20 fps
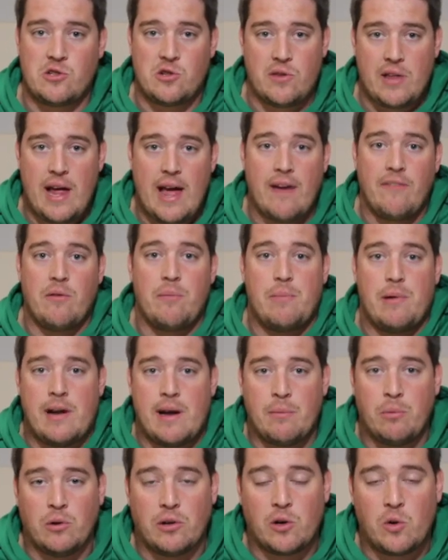so they haven't
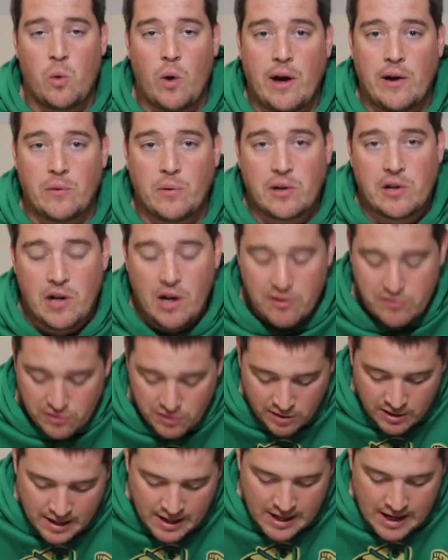been able to quite
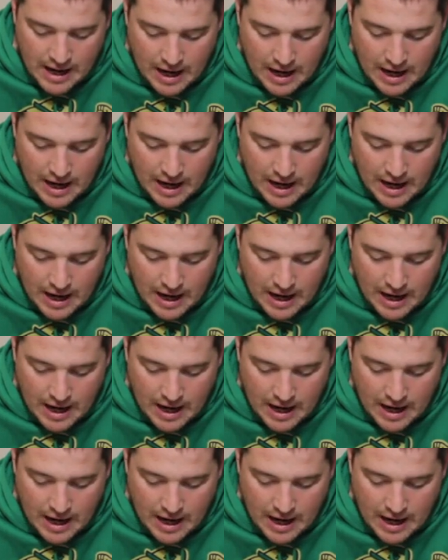recover.